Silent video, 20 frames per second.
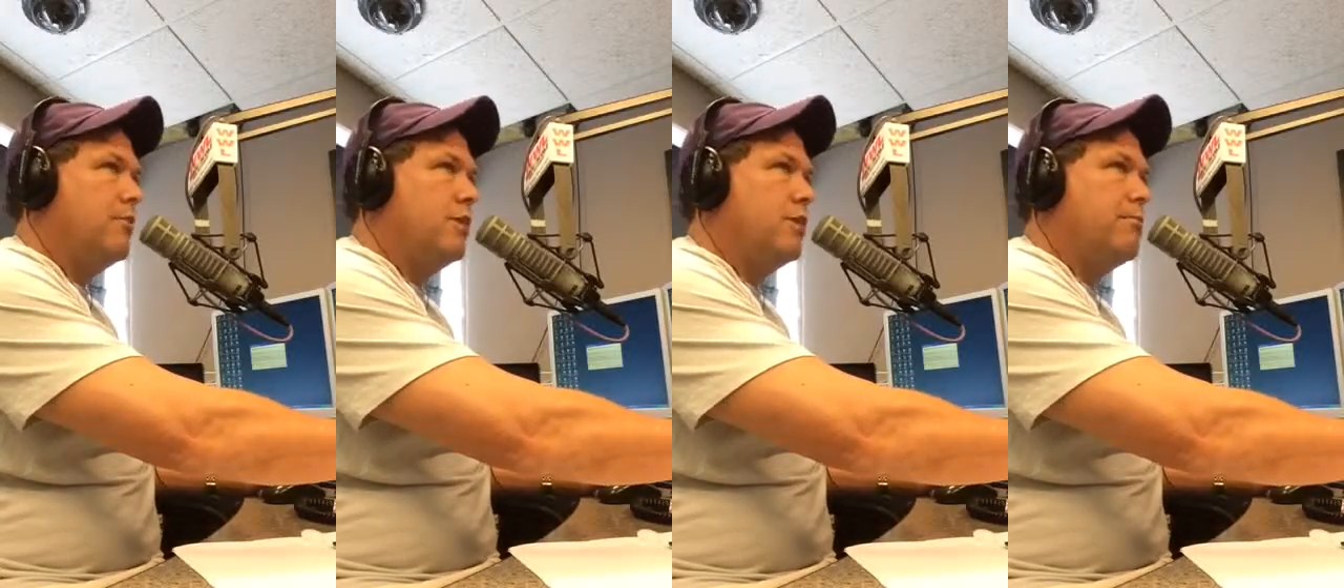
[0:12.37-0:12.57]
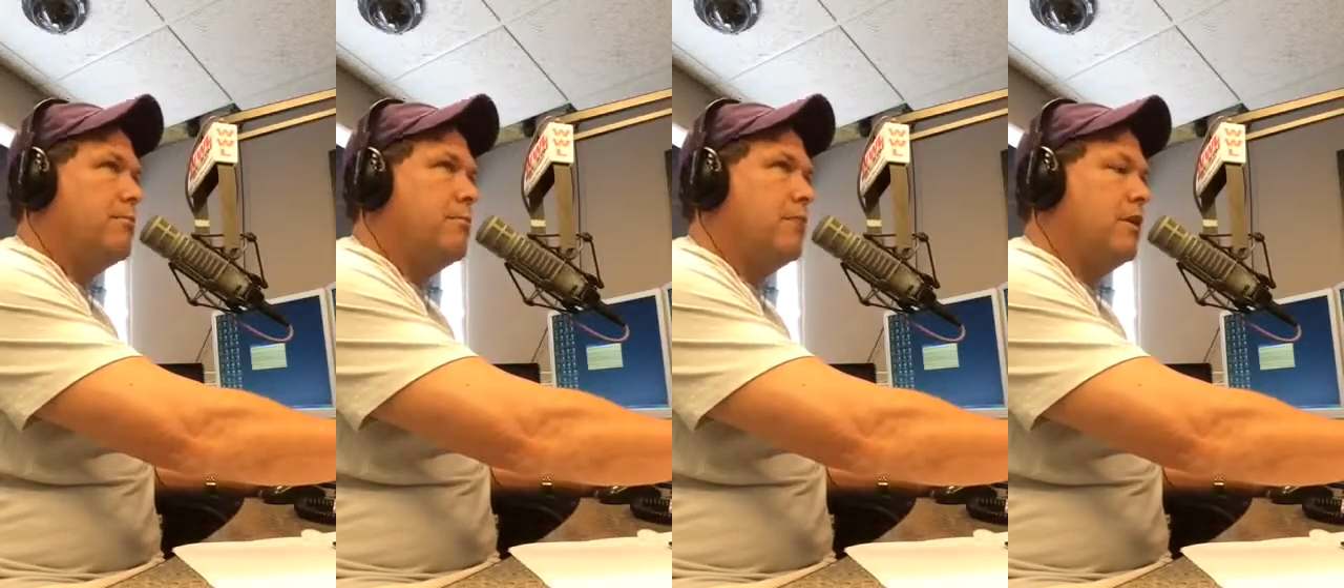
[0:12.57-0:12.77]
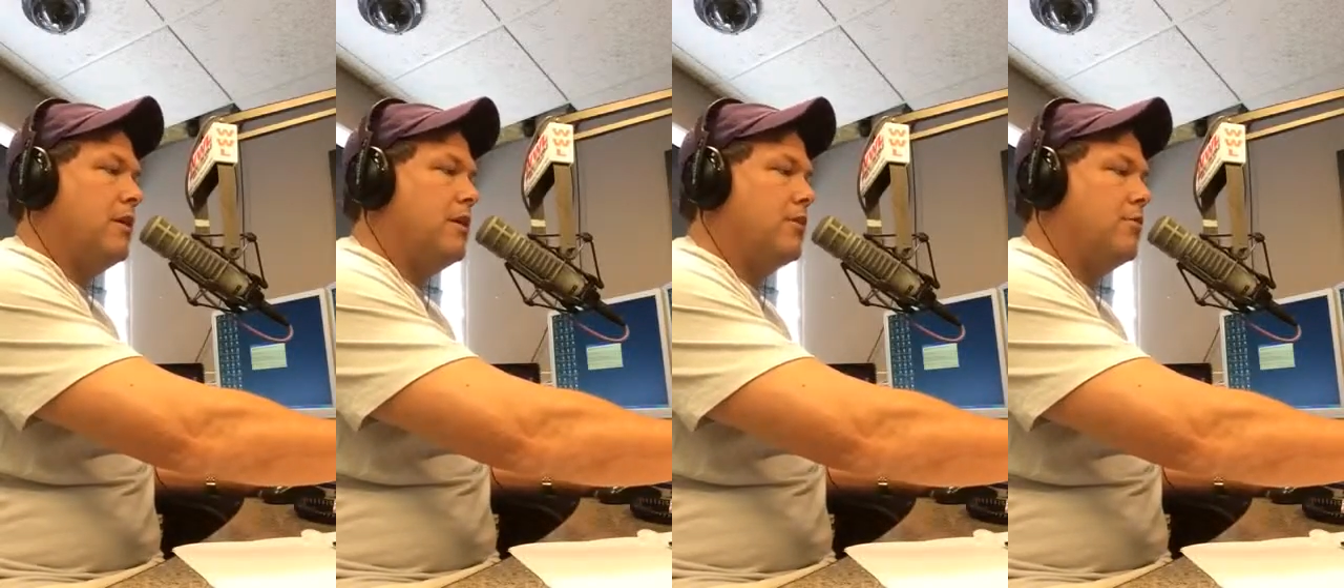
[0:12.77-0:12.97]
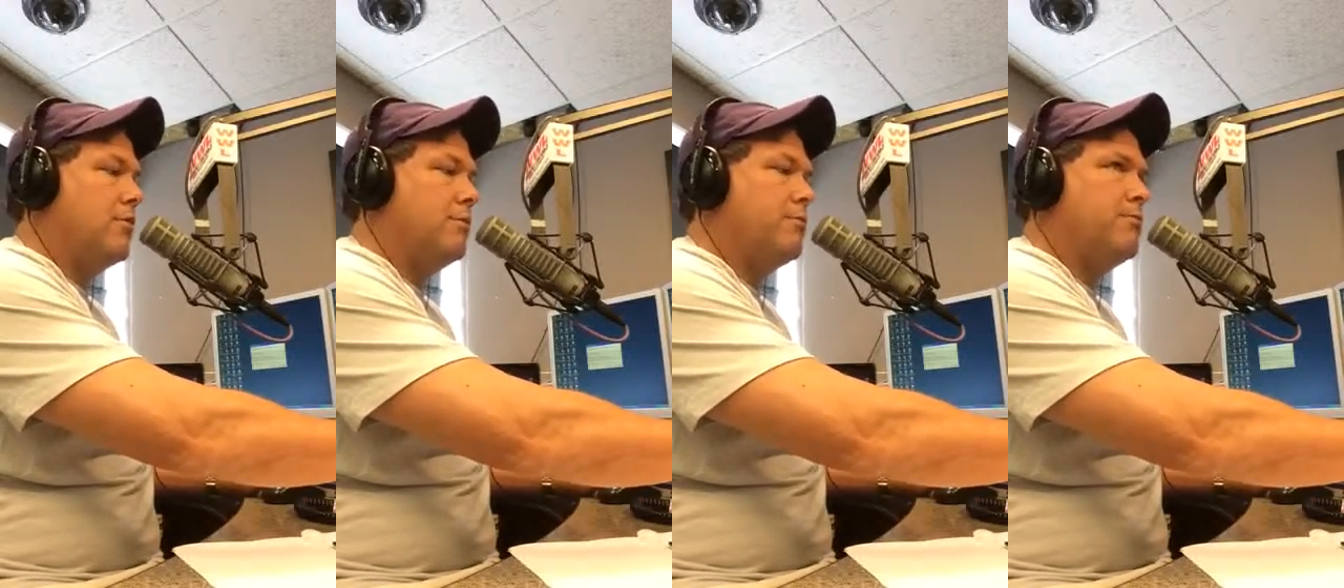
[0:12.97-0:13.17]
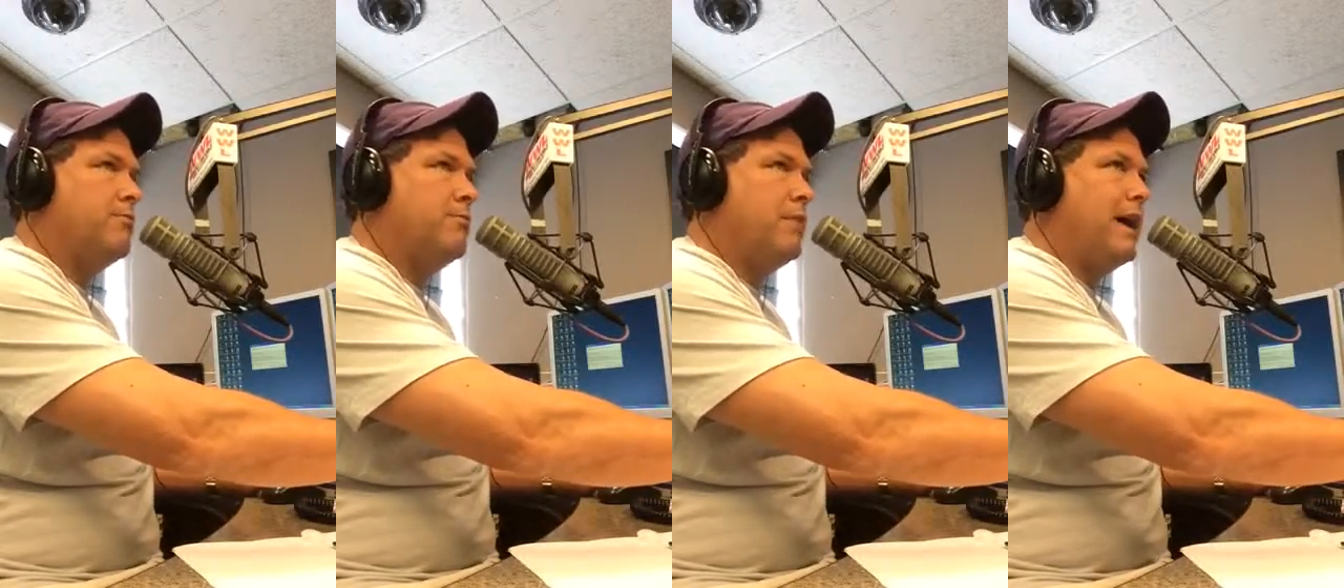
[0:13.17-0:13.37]
We're
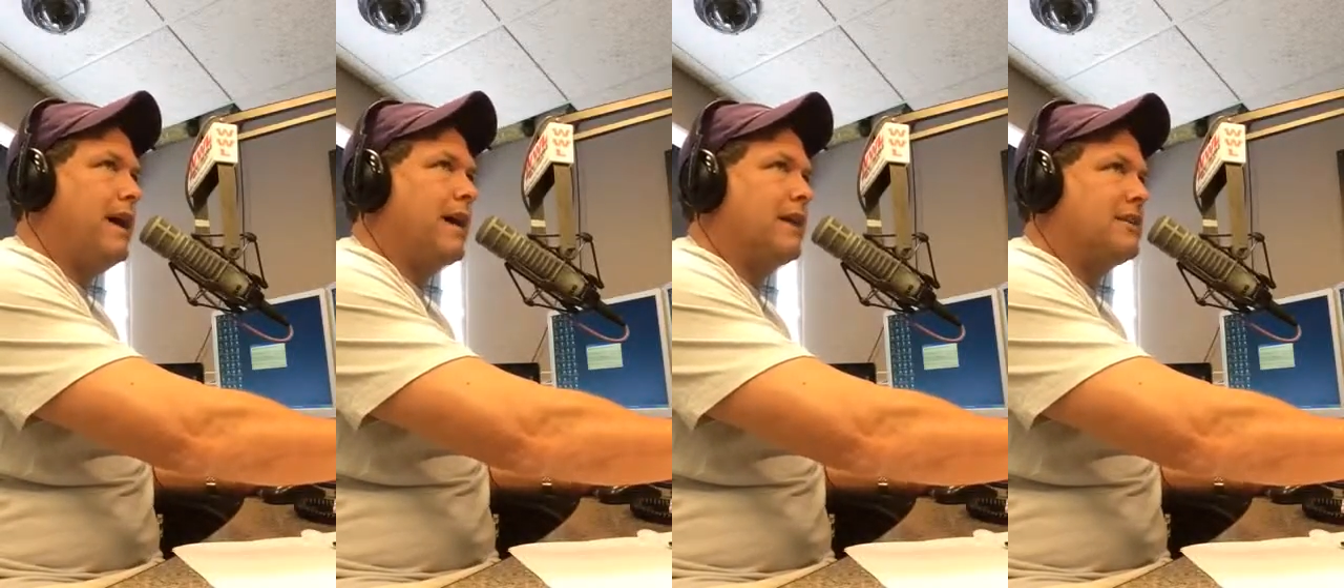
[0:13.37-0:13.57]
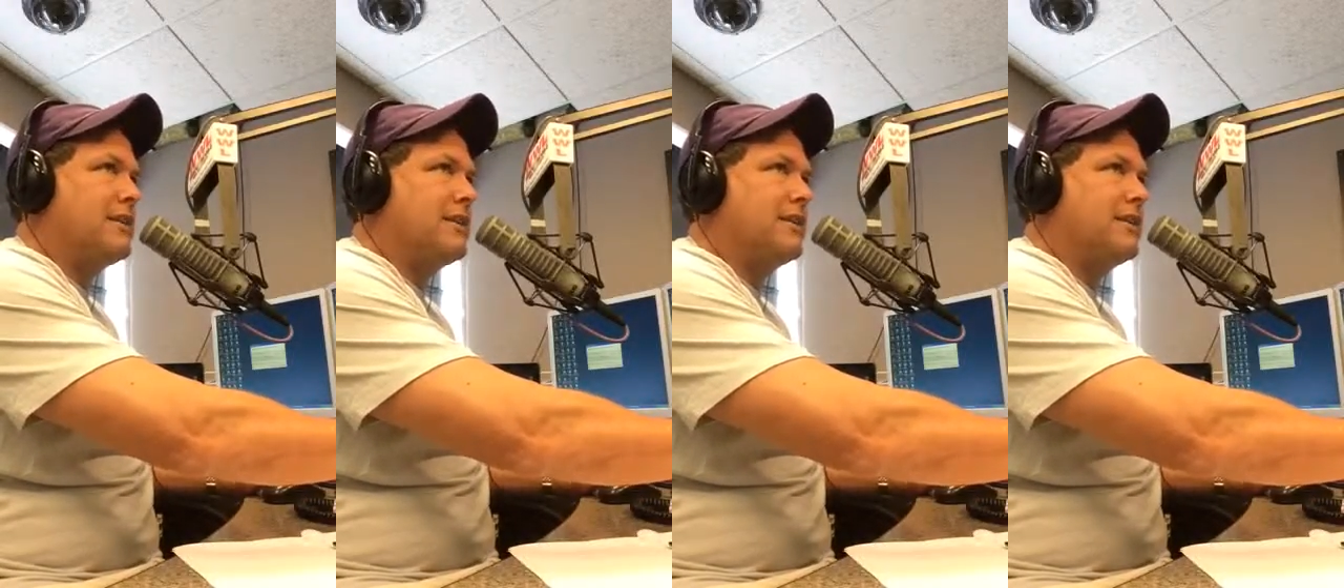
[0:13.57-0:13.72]
back.